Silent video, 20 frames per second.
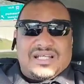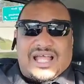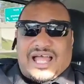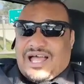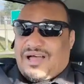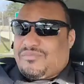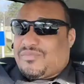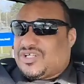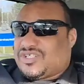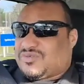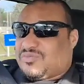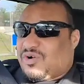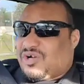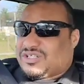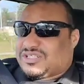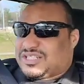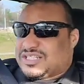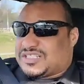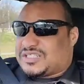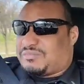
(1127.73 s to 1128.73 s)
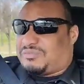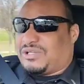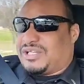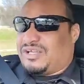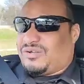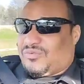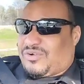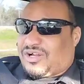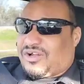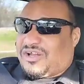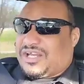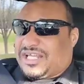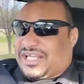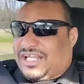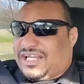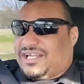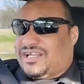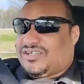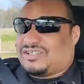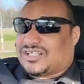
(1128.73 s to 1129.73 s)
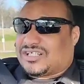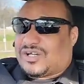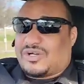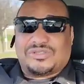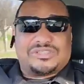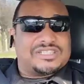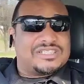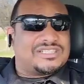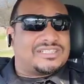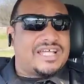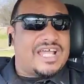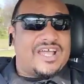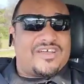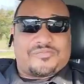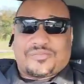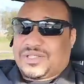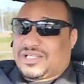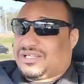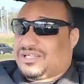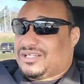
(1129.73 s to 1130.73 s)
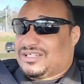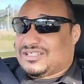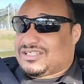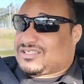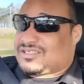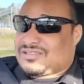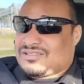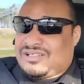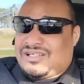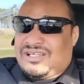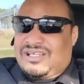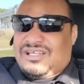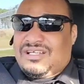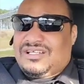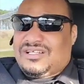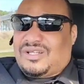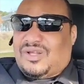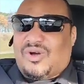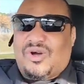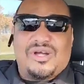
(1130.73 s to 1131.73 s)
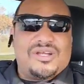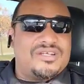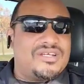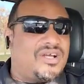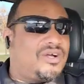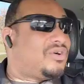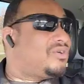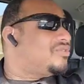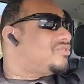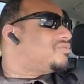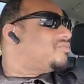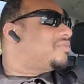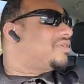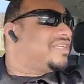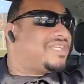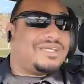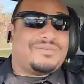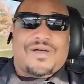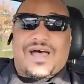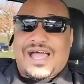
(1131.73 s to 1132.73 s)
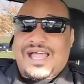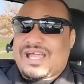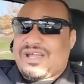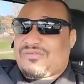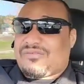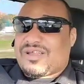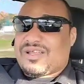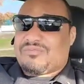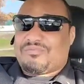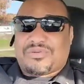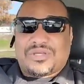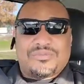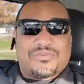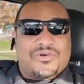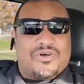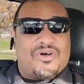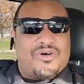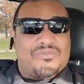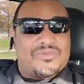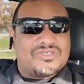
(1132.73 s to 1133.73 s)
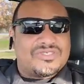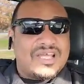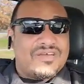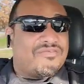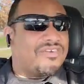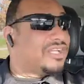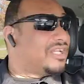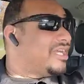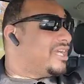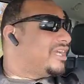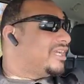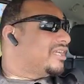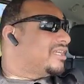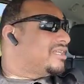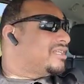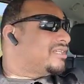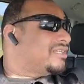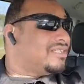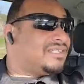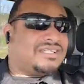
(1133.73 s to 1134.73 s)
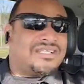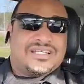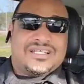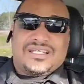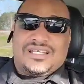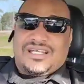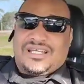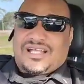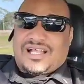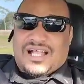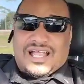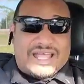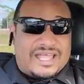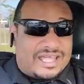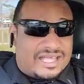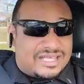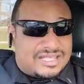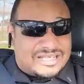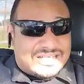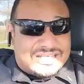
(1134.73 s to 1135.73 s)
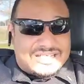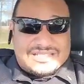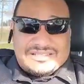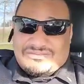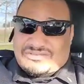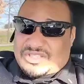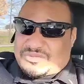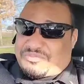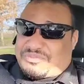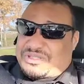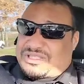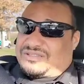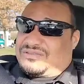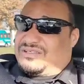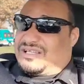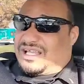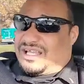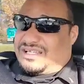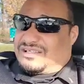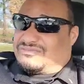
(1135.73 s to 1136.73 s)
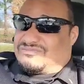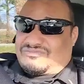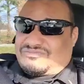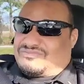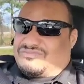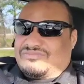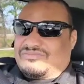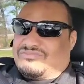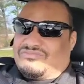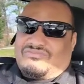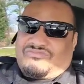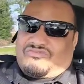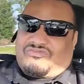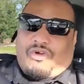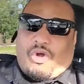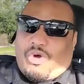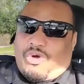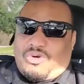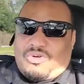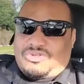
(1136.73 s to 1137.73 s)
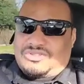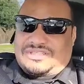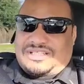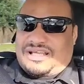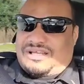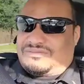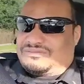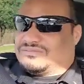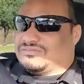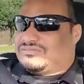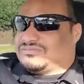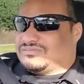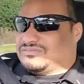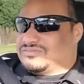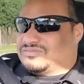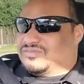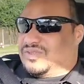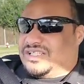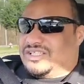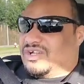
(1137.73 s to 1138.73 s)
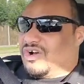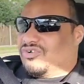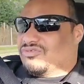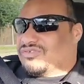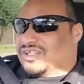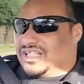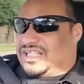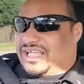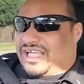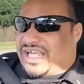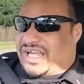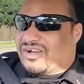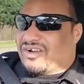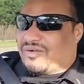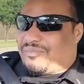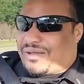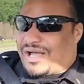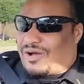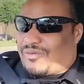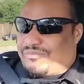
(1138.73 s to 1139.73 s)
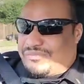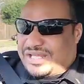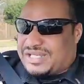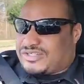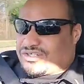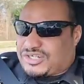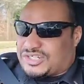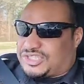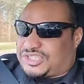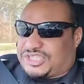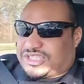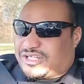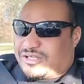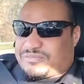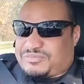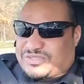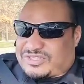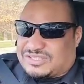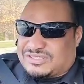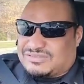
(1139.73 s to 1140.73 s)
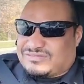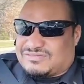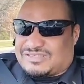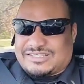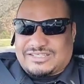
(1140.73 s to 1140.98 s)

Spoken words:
how much more discipline we're going to get on the coaching staff, because Lord knows we keep hiring people almost every day and in roles that we don't really hear about, mentorships and